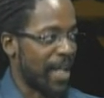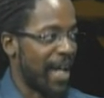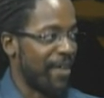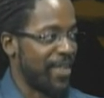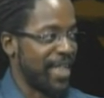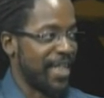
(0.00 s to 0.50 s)
I
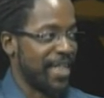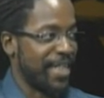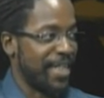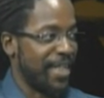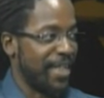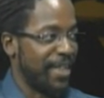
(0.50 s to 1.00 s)
have a
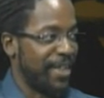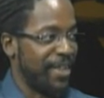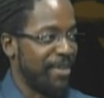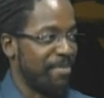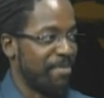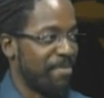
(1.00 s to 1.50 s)
tendency
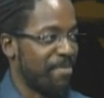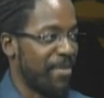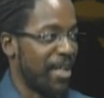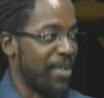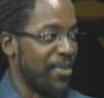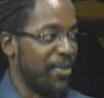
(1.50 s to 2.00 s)
to
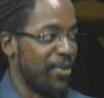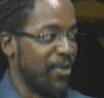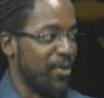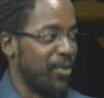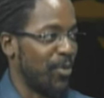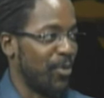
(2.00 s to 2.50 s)

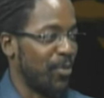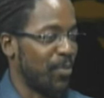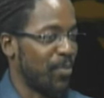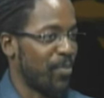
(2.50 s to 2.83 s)
do